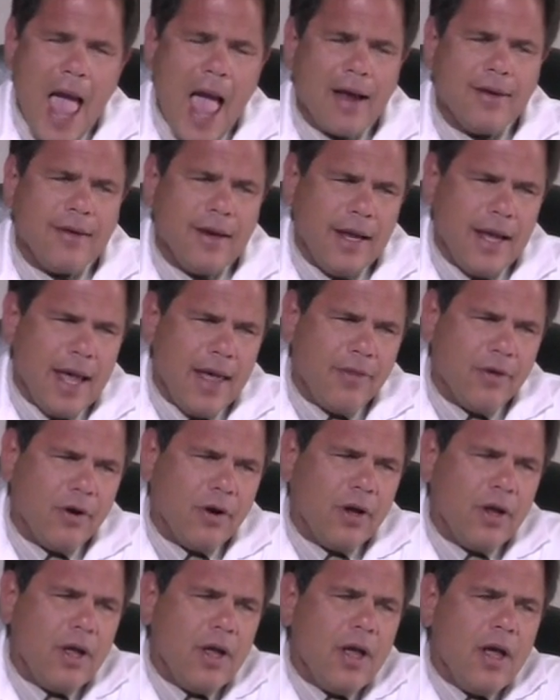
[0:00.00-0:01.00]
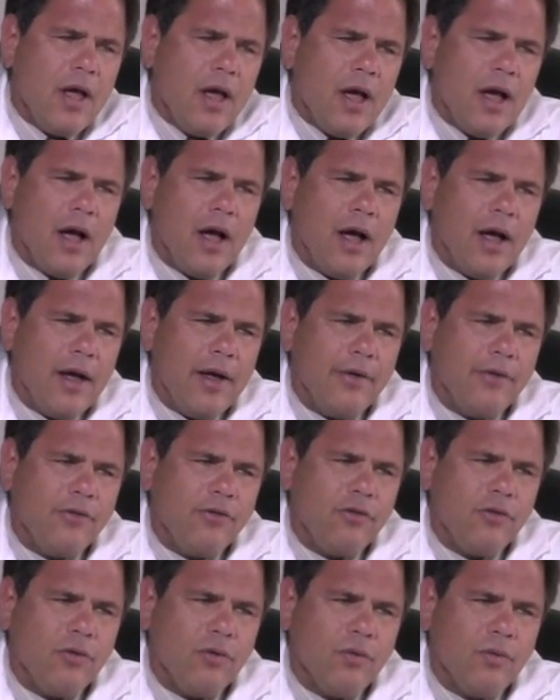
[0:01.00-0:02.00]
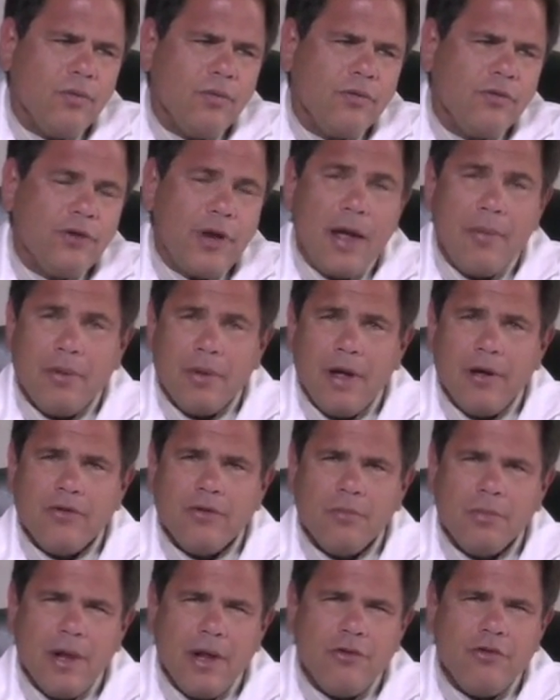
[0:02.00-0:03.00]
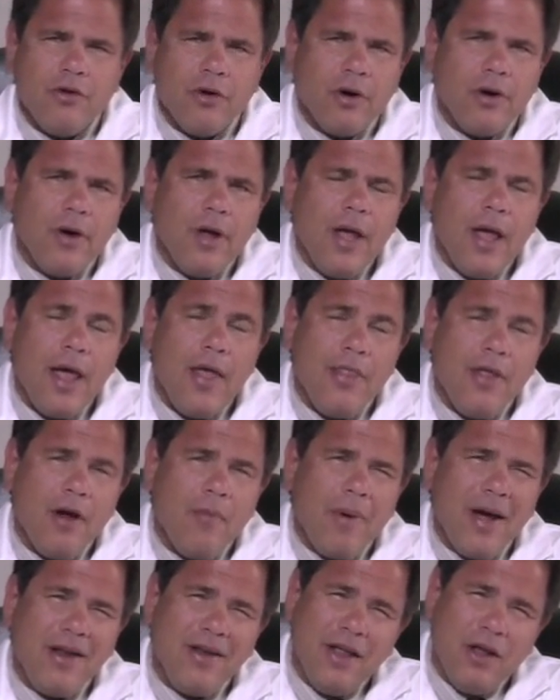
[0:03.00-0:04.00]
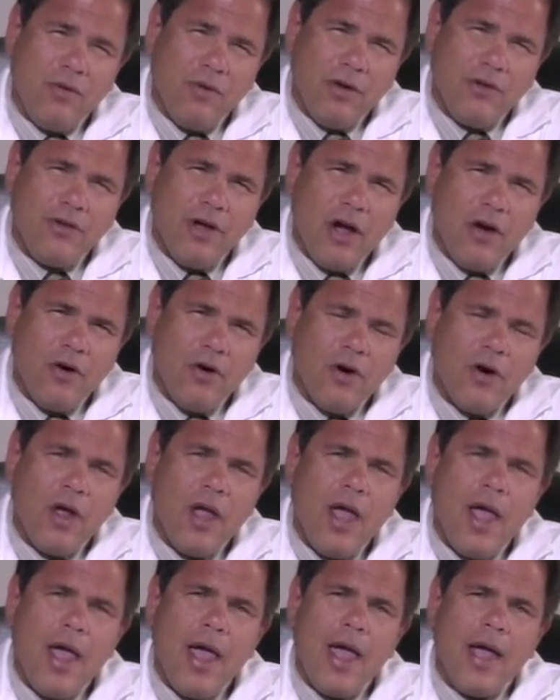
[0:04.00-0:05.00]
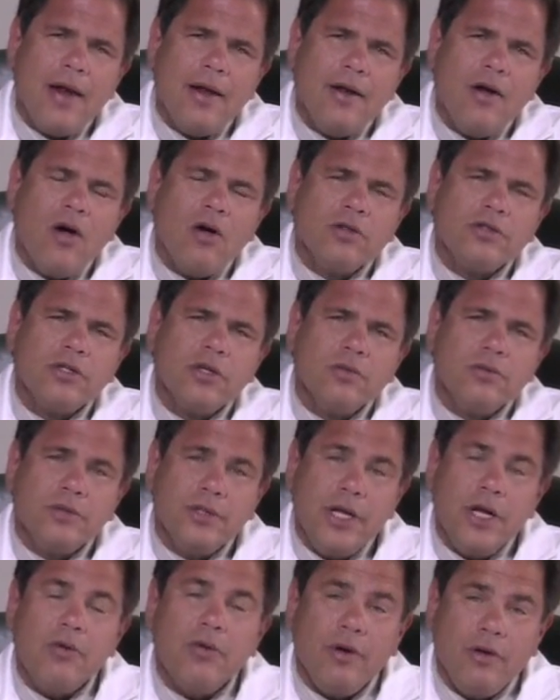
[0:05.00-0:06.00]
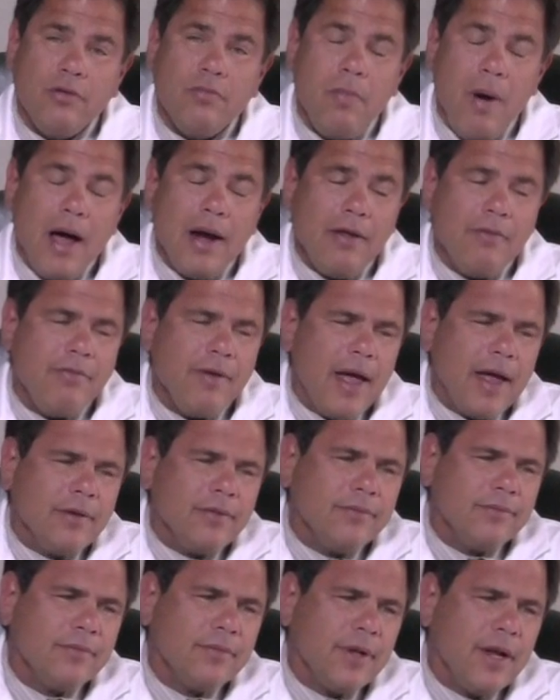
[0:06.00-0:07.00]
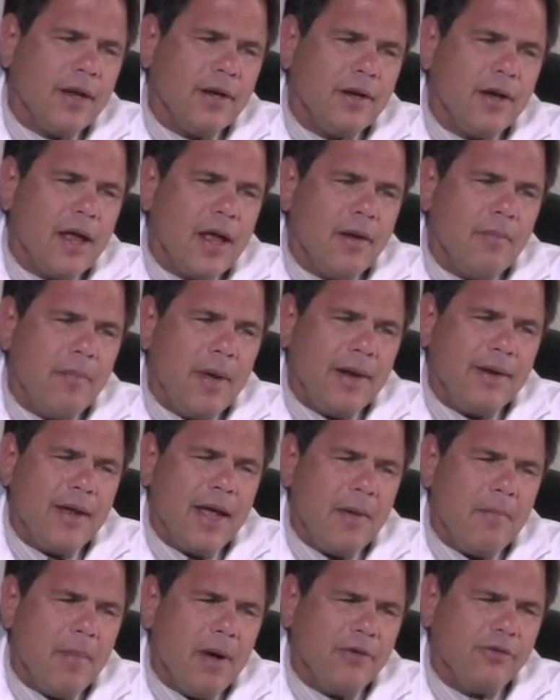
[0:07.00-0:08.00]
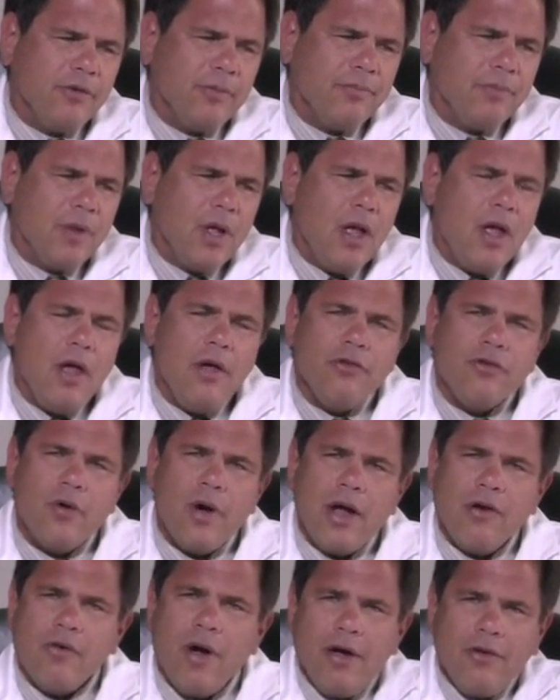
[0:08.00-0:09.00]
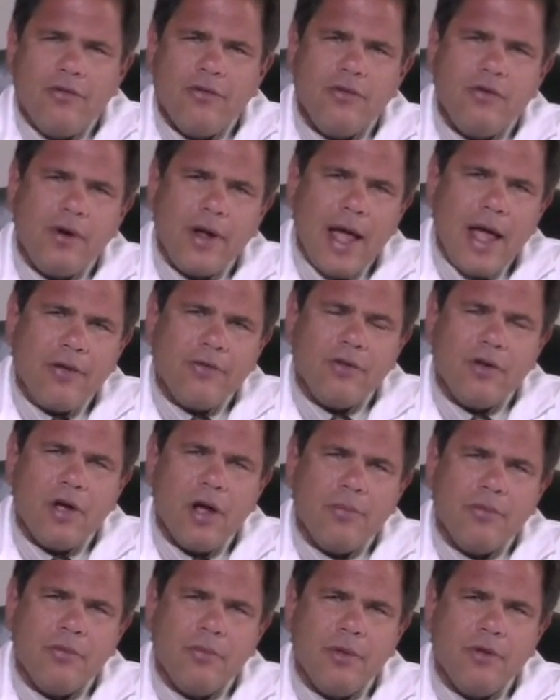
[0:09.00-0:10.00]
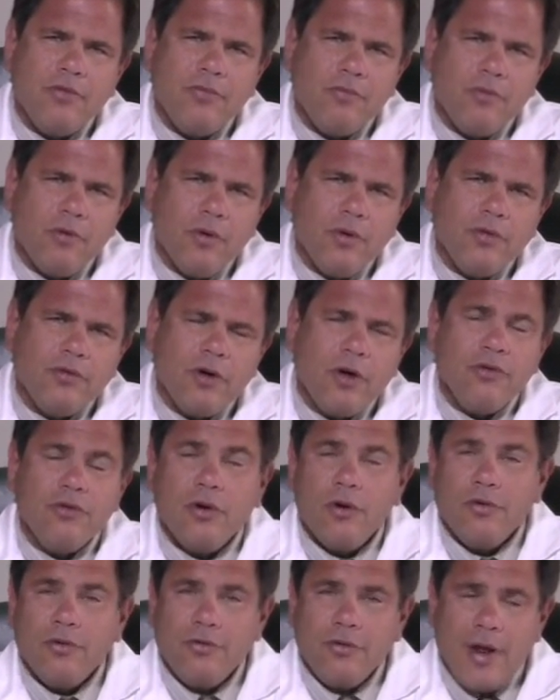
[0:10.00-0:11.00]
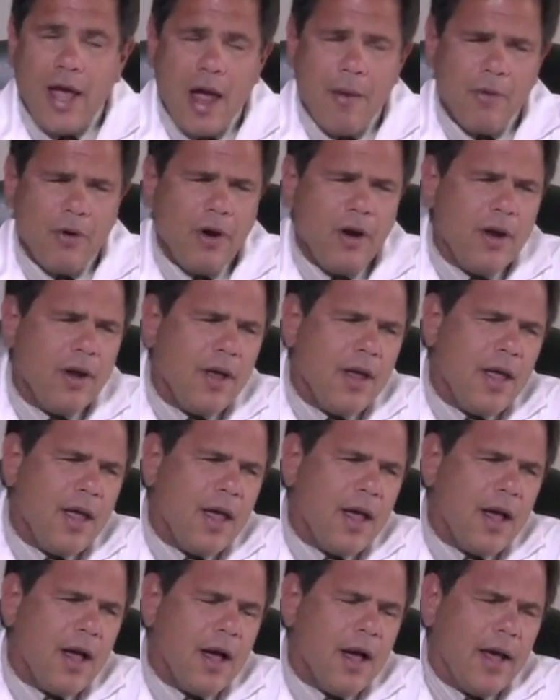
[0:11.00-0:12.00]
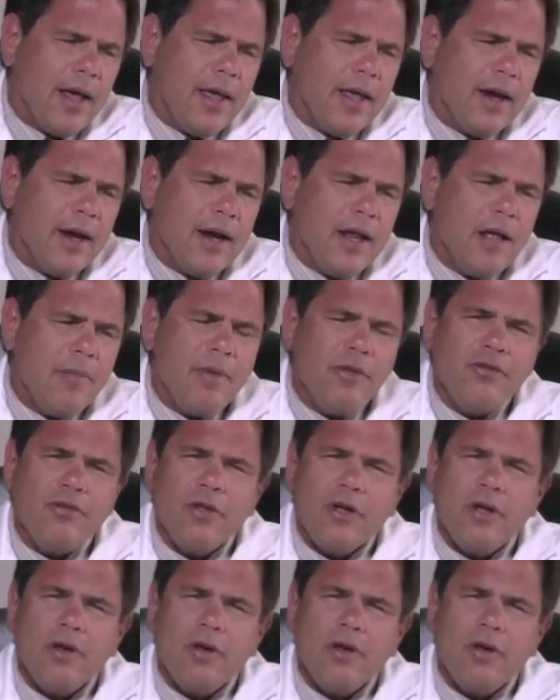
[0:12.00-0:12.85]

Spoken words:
act together to stabilize the blood sugar and thereby decrease hunger and also decrease body fat and maintain muscle. So hydroxycitric acid comes from this fruit. It's also known as tamarind. It inhibits the